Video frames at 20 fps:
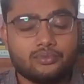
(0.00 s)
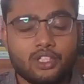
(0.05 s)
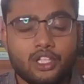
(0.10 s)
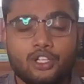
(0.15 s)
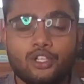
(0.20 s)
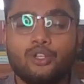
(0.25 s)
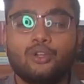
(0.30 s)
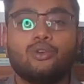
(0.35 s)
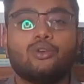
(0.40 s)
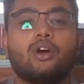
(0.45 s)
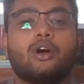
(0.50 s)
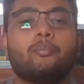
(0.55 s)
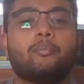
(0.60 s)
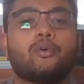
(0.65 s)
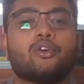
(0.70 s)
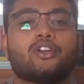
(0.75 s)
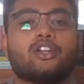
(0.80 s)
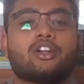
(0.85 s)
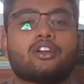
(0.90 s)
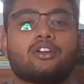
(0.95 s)
do a
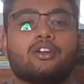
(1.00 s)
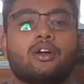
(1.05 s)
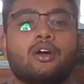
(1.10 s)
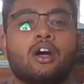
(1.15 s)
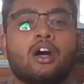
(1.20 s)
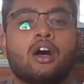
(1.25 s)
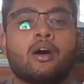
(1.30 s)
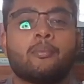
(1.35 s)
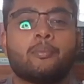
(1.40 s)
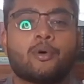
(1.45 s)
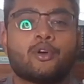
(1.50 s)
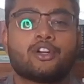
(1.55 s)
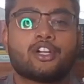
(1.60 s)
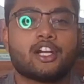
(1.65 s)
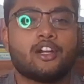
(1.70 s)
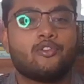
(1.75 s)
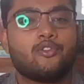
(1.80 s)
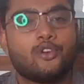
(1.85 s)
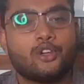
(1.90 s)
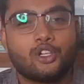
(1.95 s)

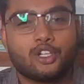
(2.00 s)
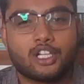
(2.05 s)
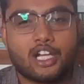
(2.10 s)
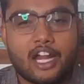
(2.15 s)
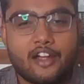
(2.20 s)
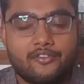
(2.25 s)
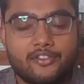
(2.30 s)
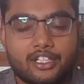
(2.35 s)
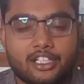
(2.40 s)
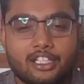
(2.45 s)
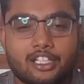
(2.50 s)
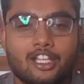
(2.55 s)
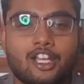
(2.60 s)
portrait photography.